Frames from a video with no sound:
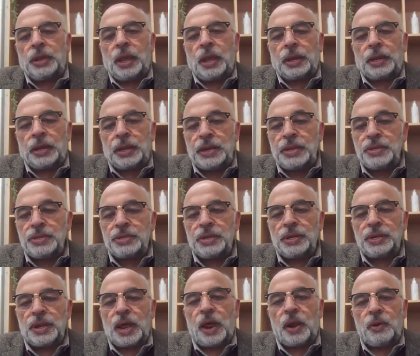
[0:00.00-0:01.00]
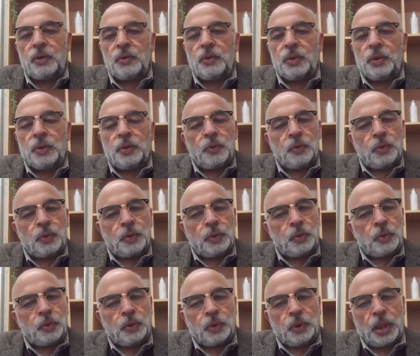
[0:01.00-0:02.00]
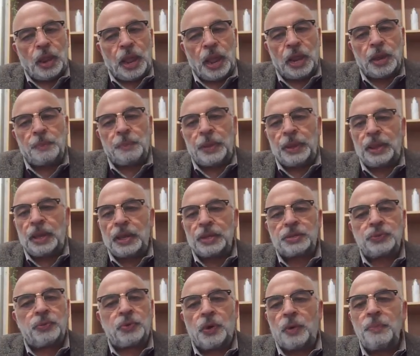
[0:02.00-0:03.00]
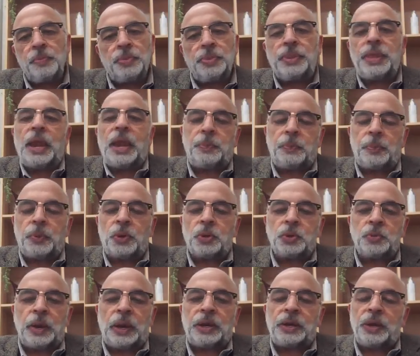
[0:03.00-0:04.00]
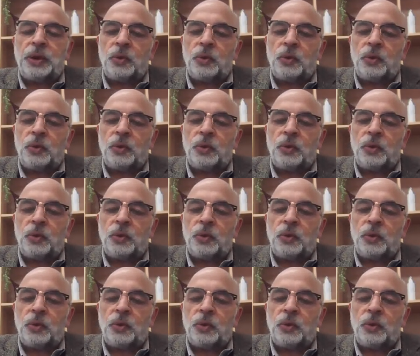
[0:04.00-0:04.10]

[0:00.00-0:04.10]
cleanser are helping us from that perspective.